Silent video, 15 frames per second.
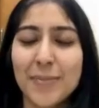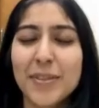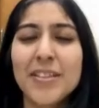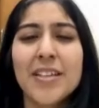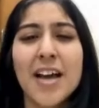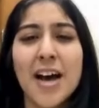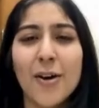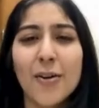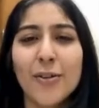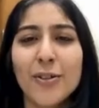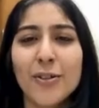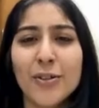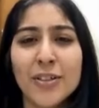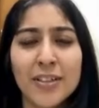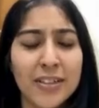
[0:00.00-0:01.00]
But now, you
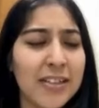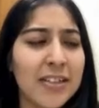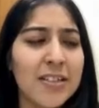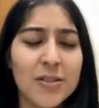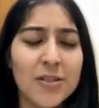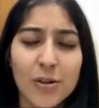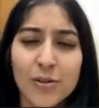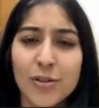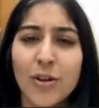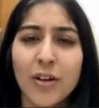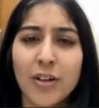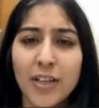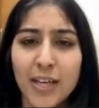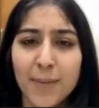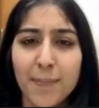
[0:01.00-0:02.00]
know, he's also
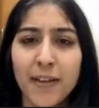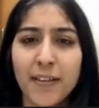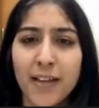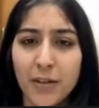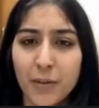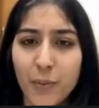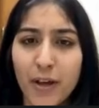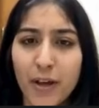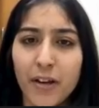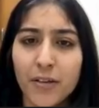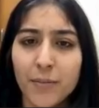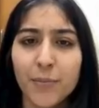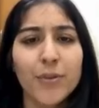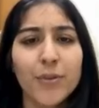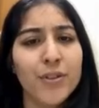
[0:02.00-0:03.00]
not keeping that well.
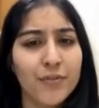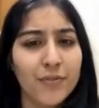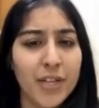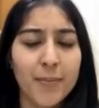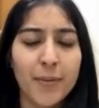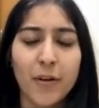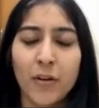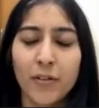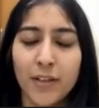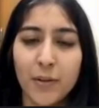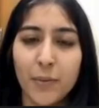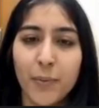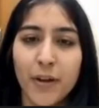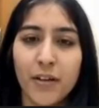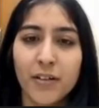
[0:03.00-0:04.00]
Both of them are not that
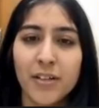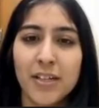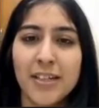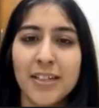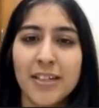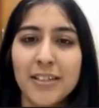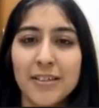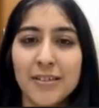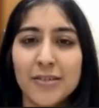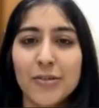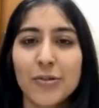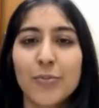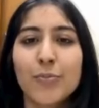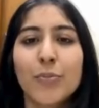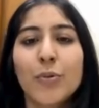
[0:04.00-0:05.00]
well.
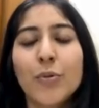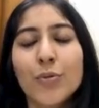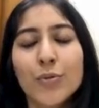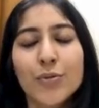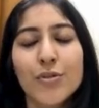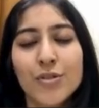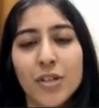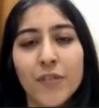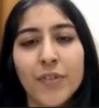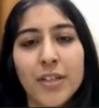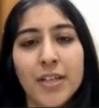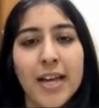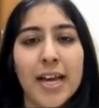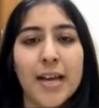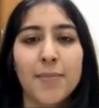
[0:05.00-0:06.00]
So most of the
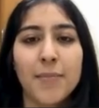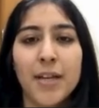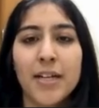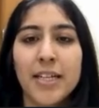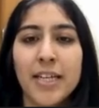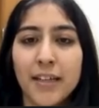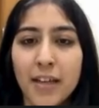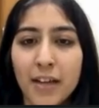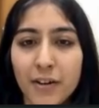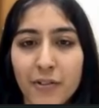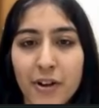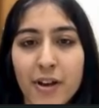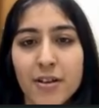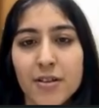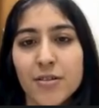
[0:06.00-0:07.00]
time they're taking
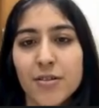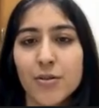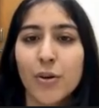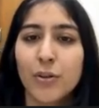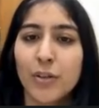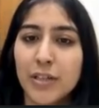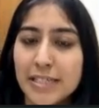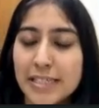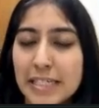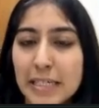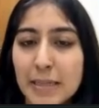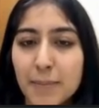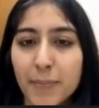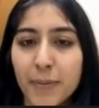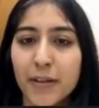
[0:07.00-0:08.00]
rest or they're
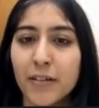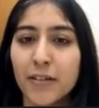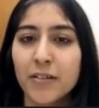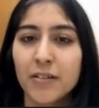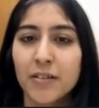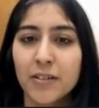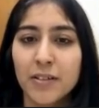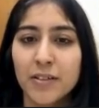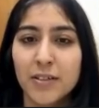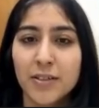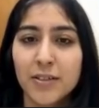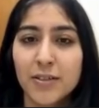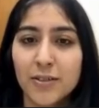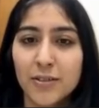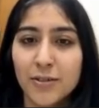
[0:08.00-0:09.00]
sleeping.
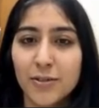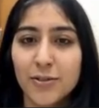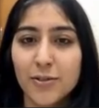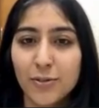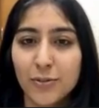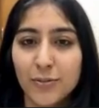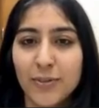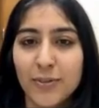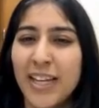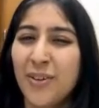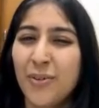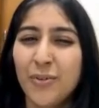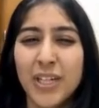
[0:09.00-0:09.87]
So they don't